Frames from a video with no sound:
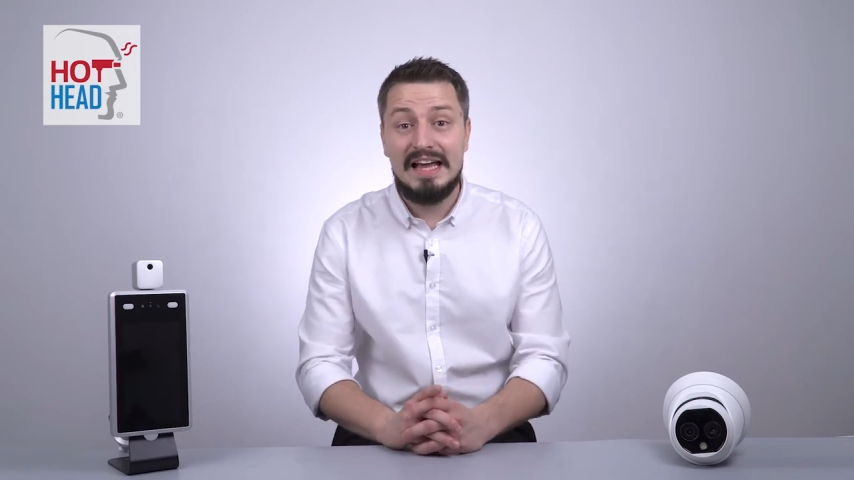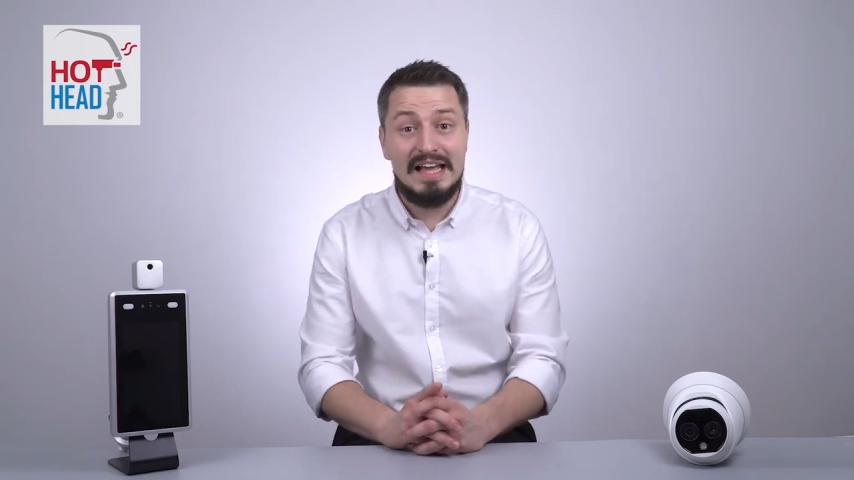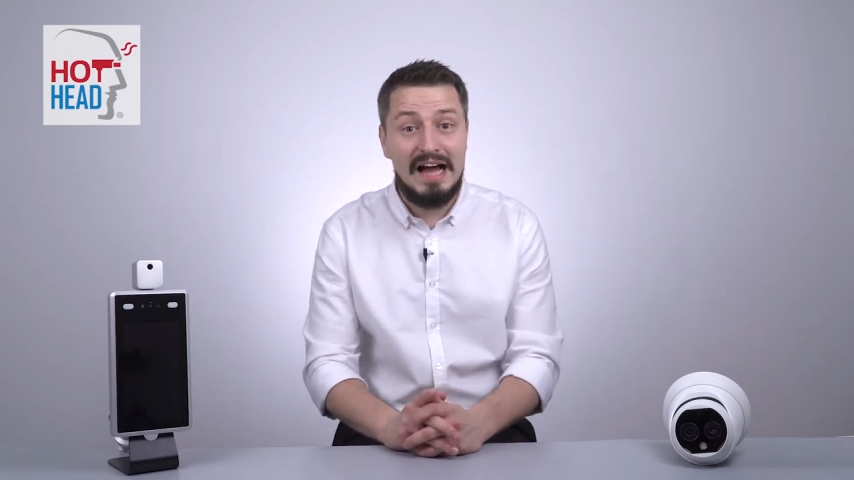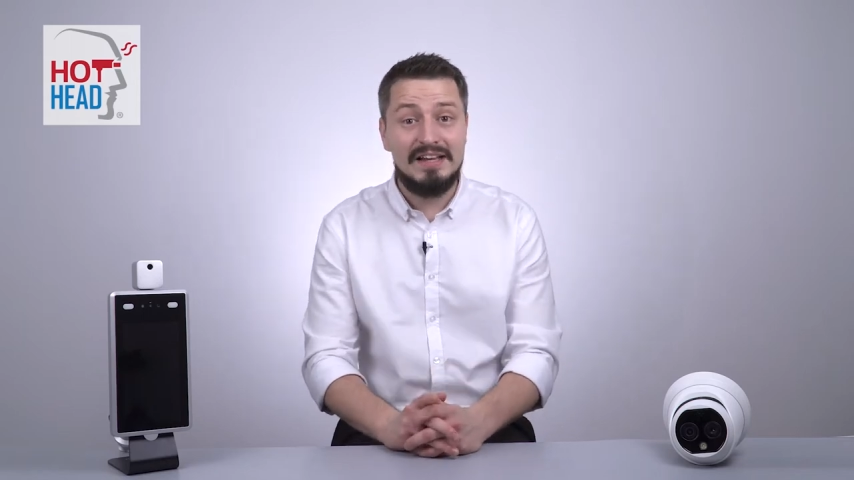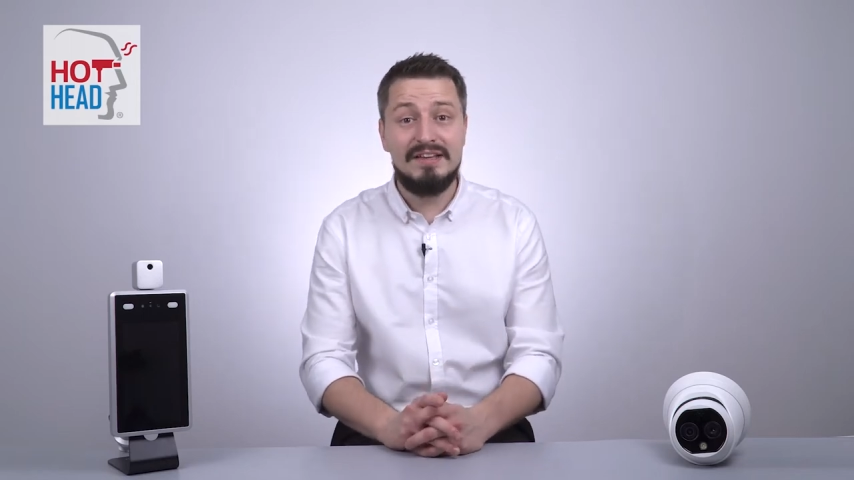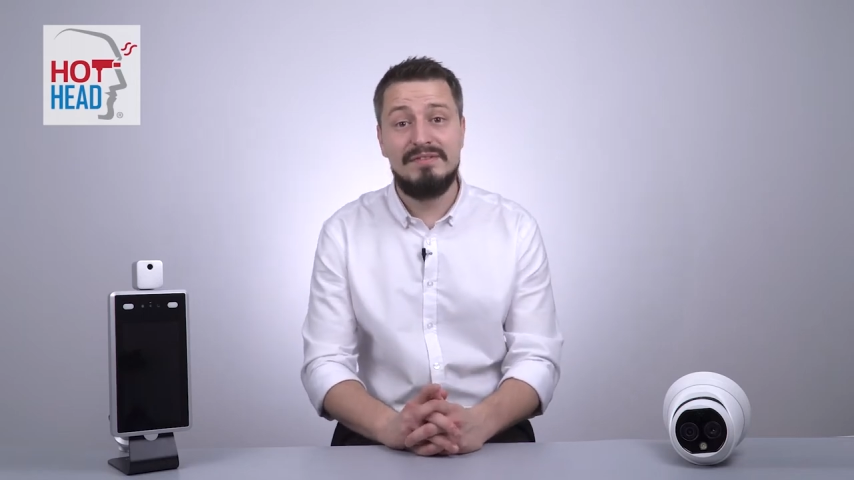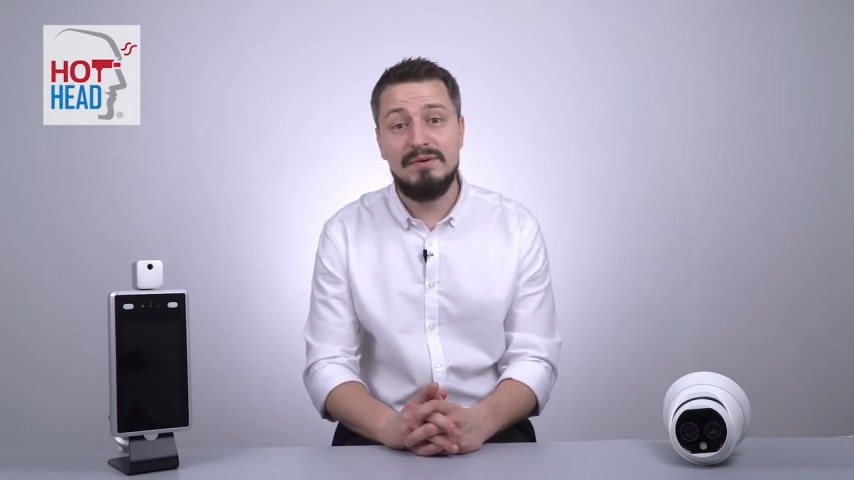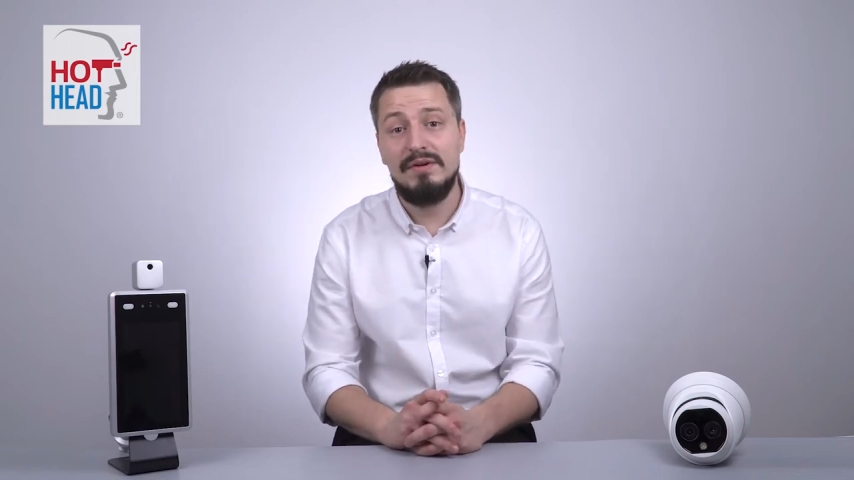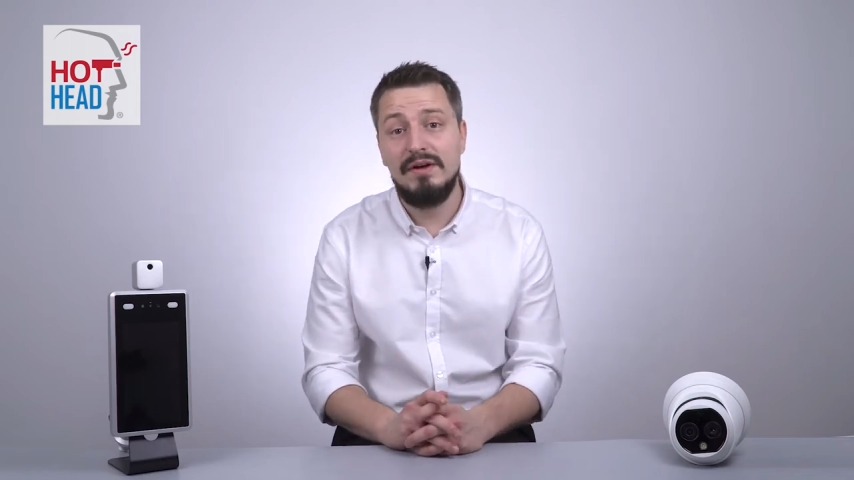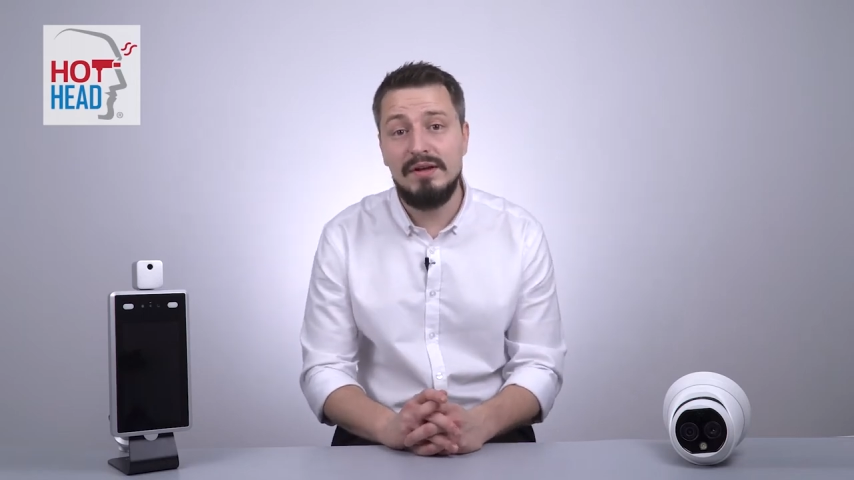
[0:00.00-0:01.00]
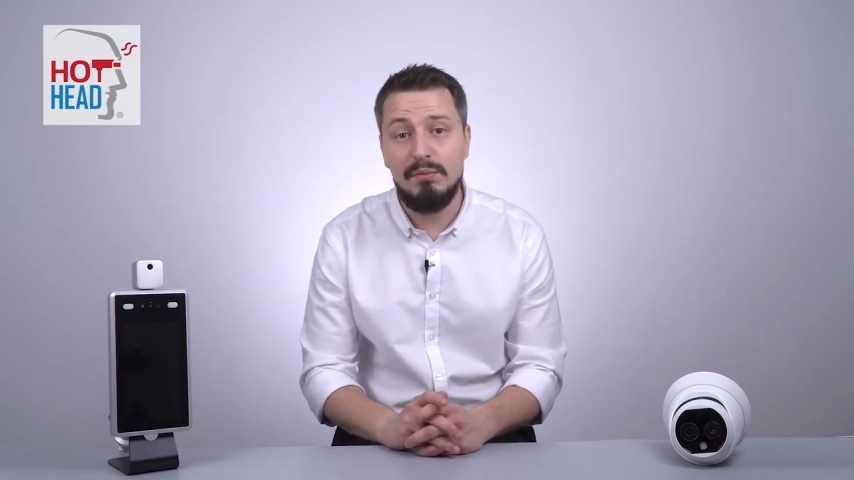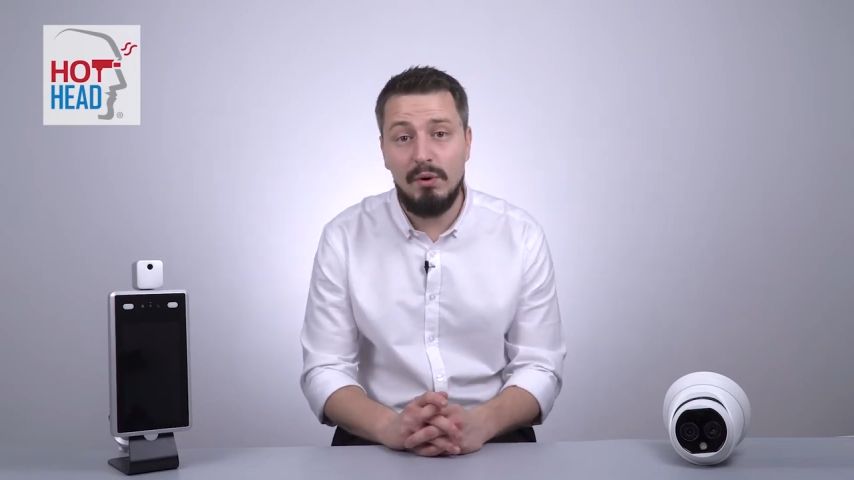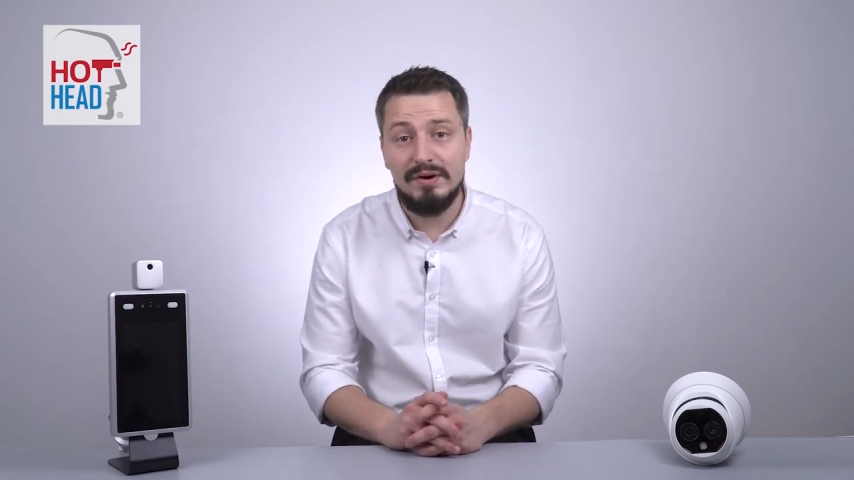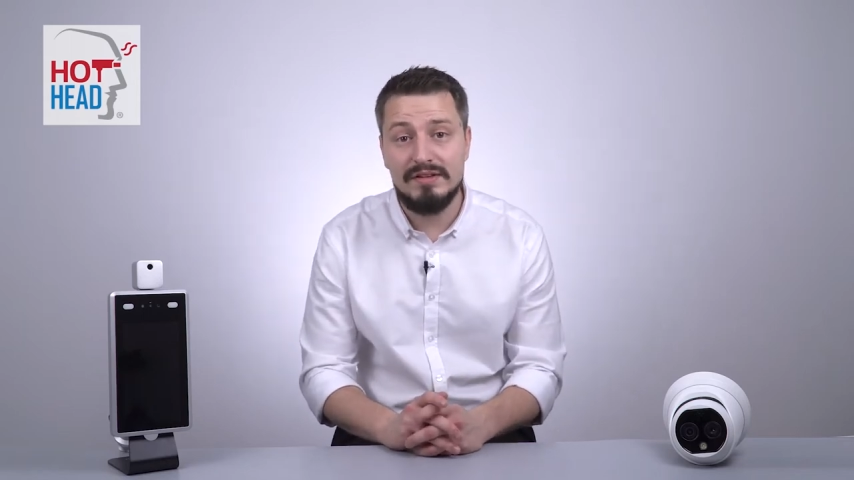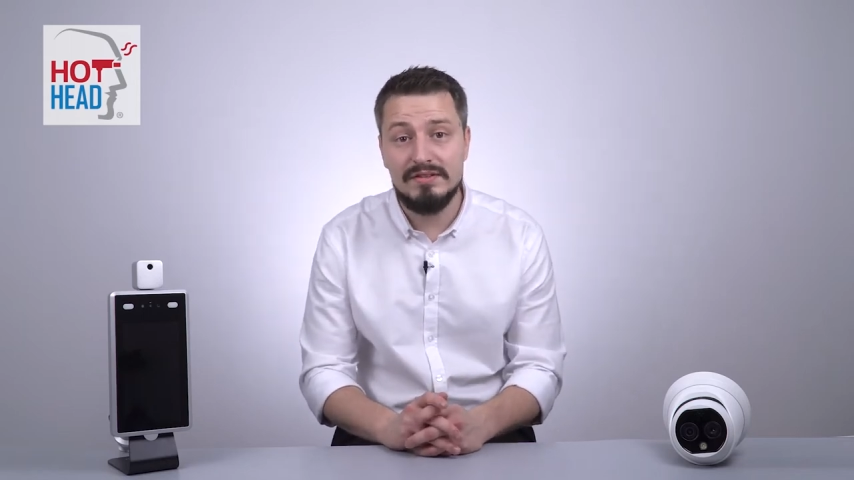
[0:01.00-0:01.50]
can give you an early
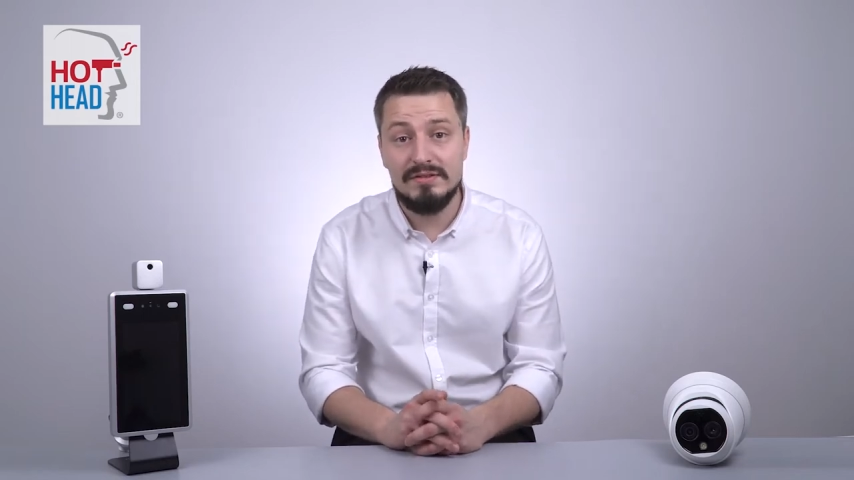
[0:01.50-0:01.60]
warning